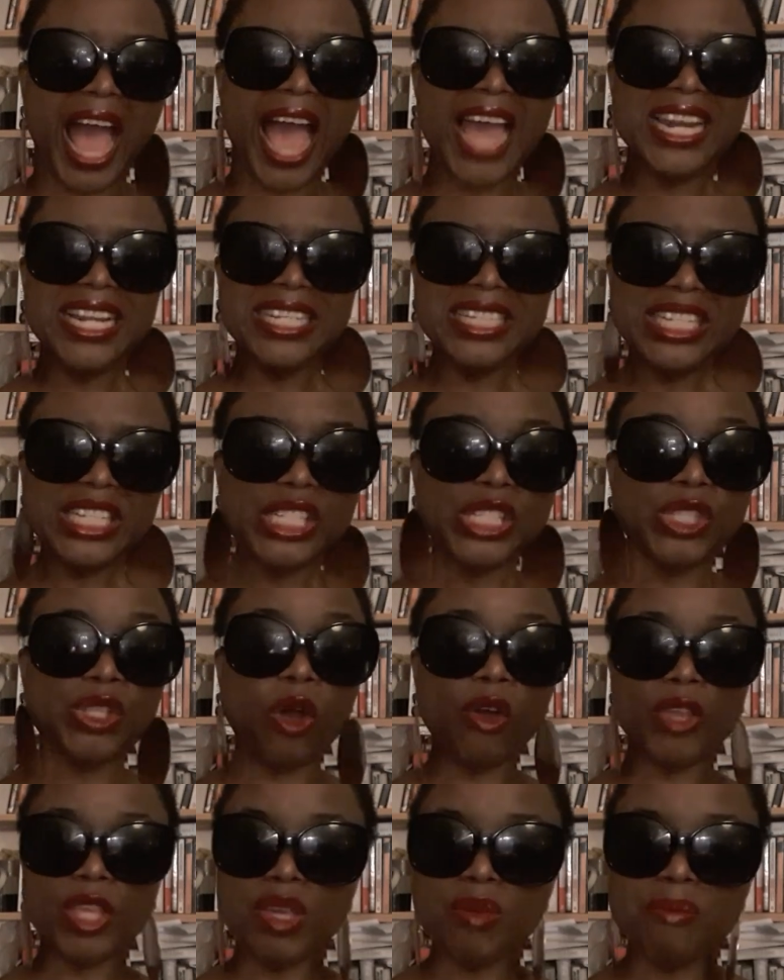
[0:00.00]
And in this
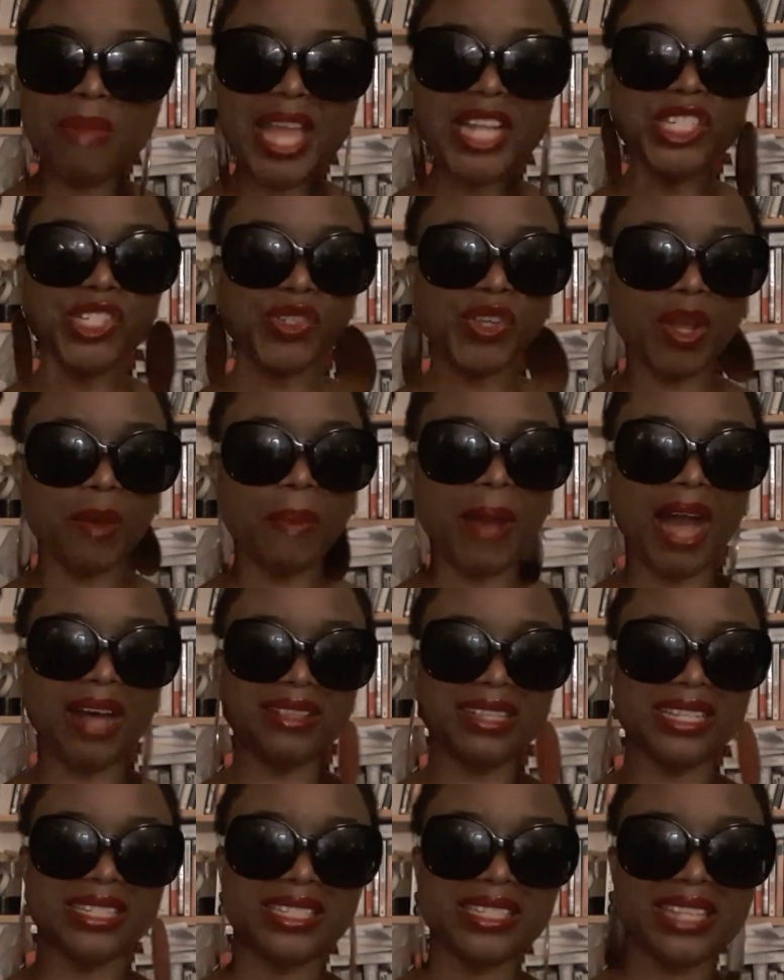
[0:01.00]
documentary
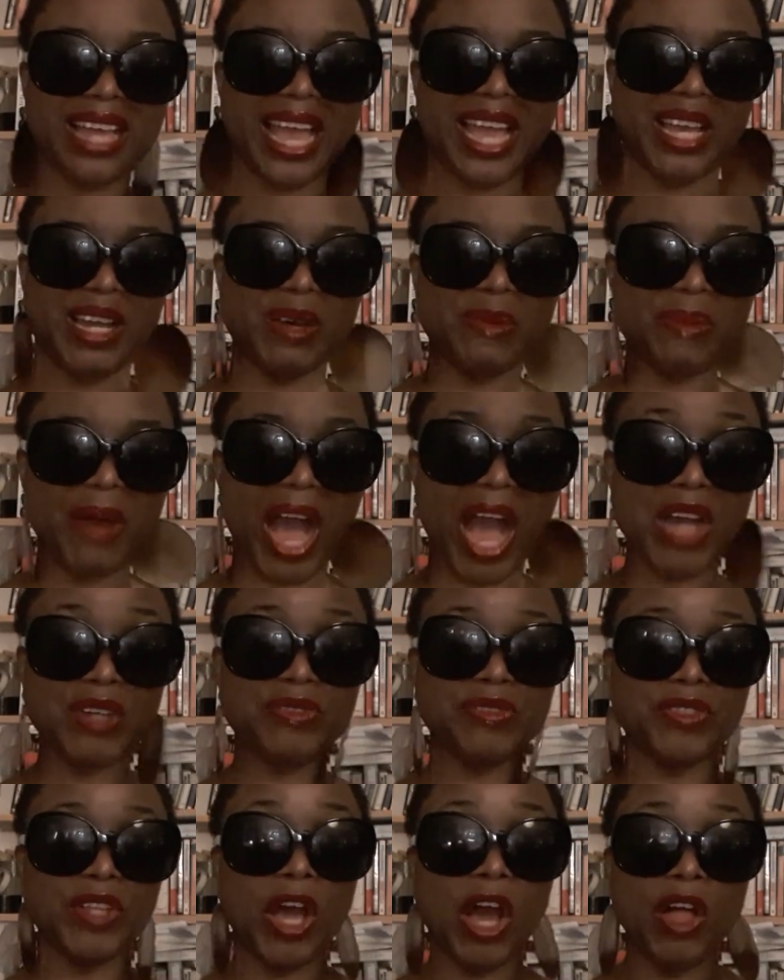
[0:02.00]
about this
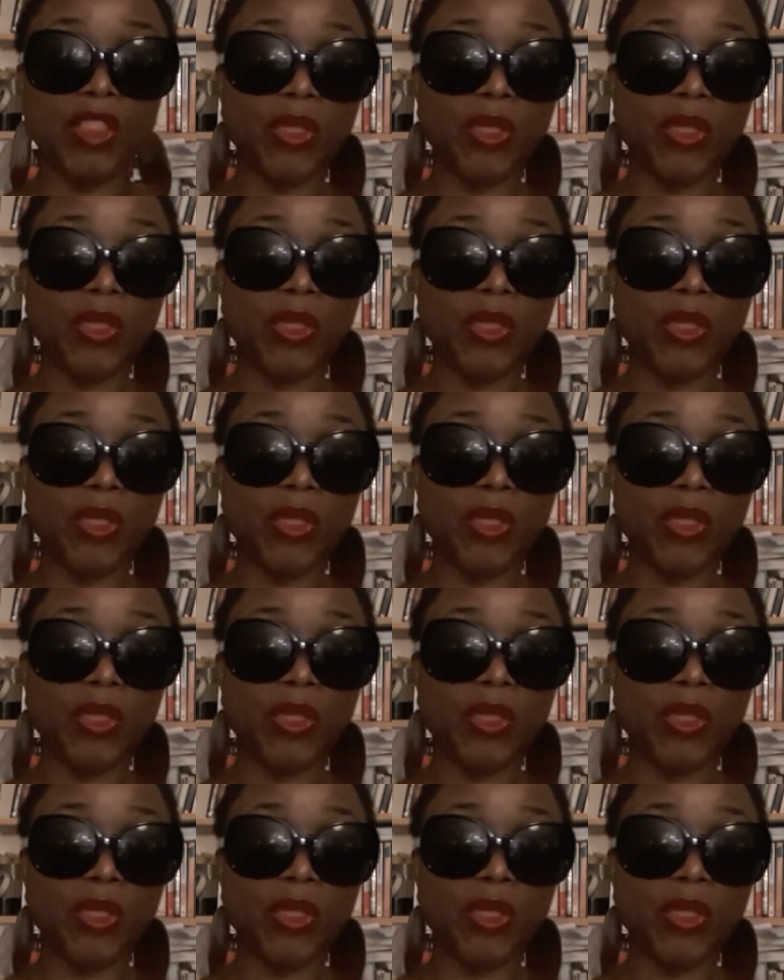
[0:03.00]
psychopath,